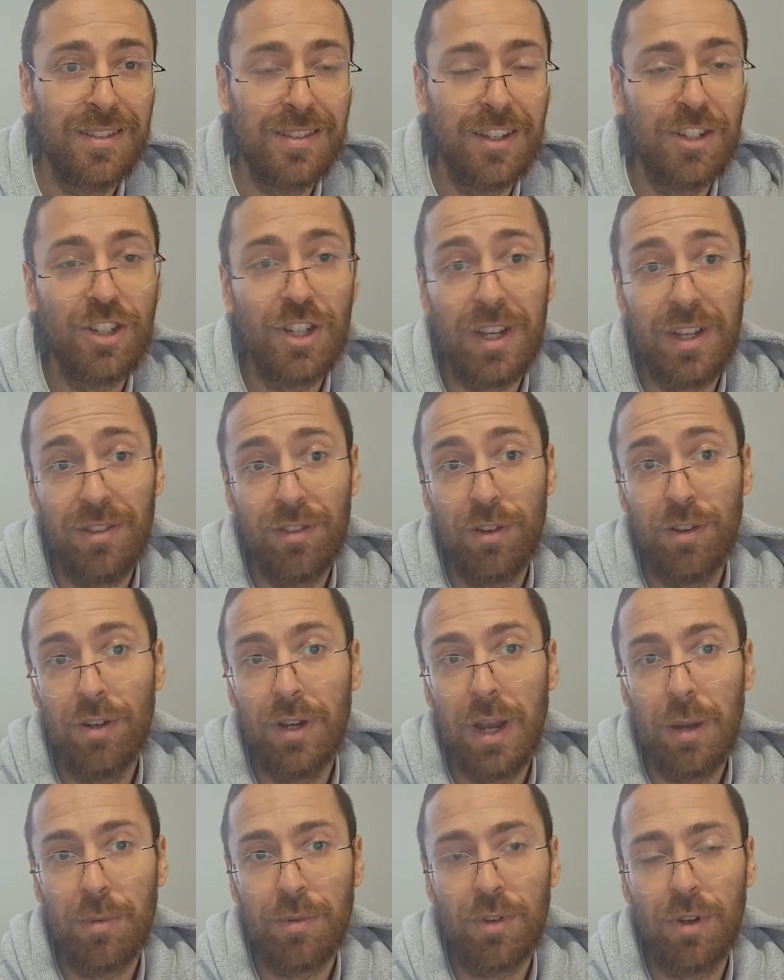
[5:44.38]
such as
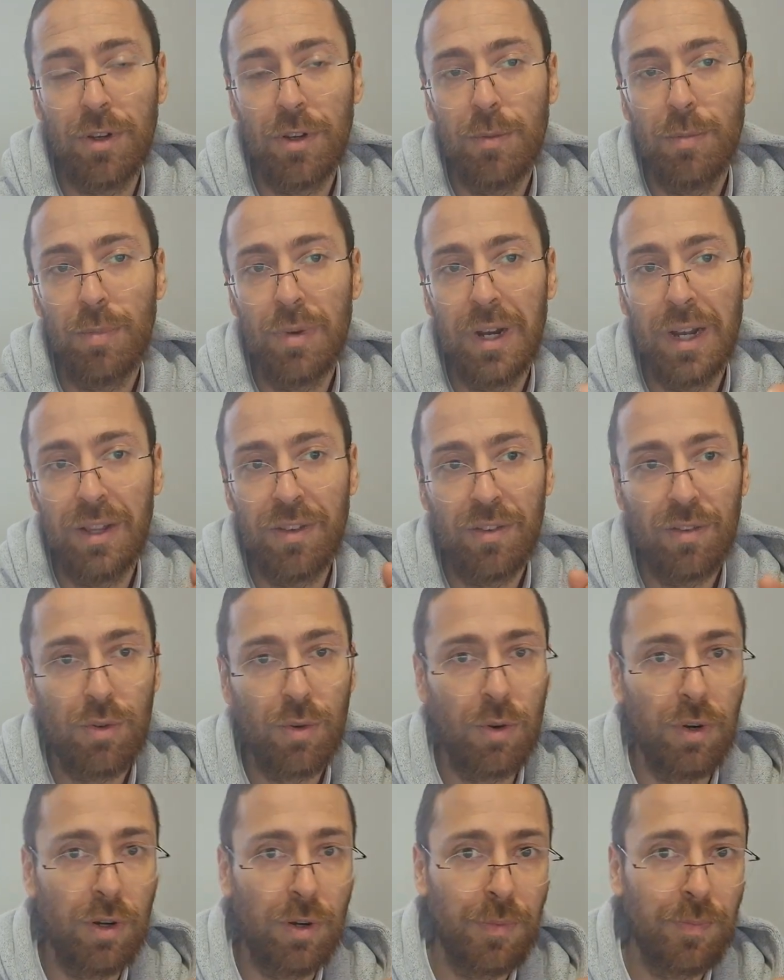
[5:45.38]
your Amazon brand
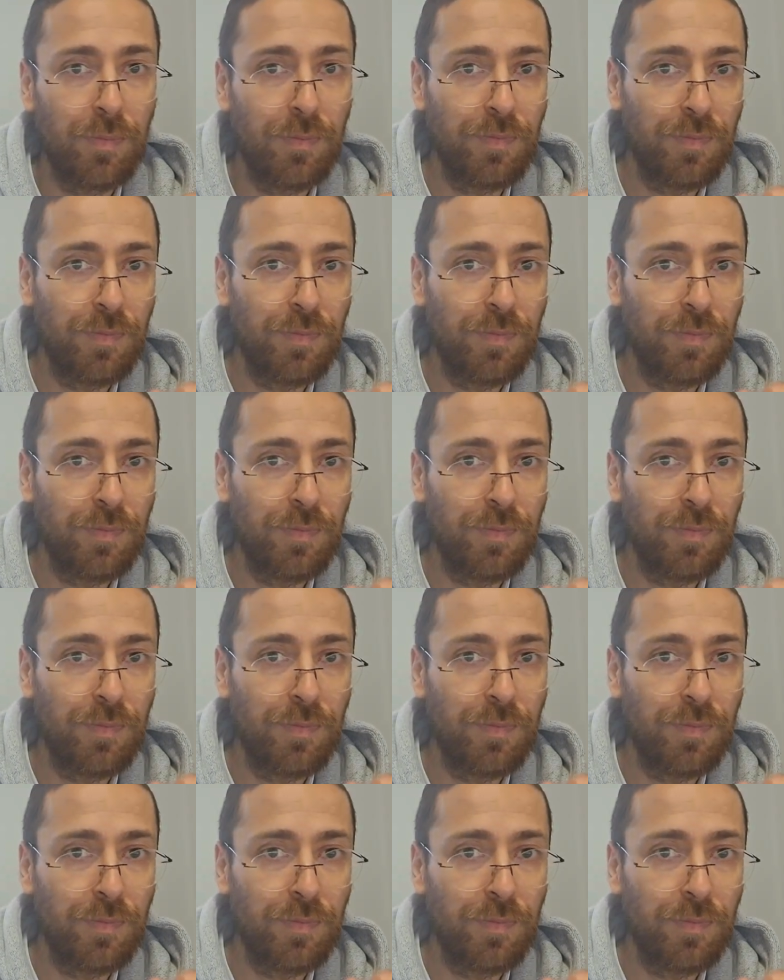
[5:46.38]
store.